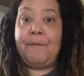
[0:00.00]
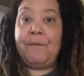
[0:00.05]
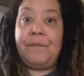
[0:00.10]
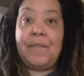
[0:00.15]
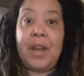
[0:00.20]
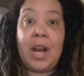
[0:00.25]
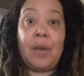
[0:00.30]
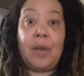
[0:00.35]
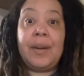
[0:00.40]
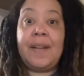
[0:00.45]

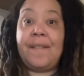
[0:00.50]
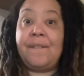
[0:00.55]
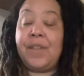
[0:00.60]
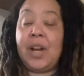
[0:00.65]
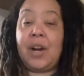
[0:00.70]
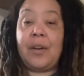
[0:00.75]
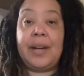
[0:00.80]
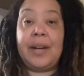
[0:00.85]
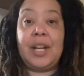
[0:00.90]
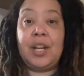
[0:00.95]
very,
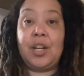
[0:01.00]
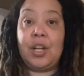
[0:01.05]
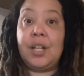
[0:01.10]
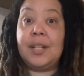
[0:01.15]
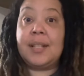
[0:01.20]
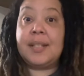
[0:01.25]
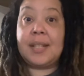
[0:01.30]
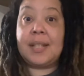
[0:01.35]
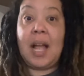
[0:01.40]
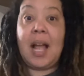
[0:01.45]
very
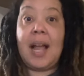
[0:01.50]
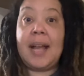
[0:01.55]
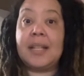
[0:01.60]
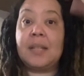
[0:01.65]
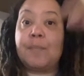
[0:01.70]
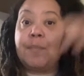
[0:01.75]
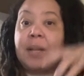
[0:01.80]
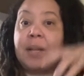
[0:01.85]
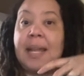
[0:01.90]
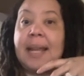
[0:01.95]
good
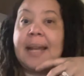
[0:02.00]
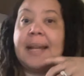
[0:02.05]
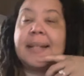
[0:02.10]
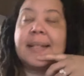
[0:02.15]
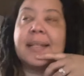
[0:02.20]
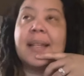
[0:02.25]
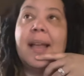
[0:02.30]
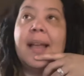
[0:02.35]
size plants.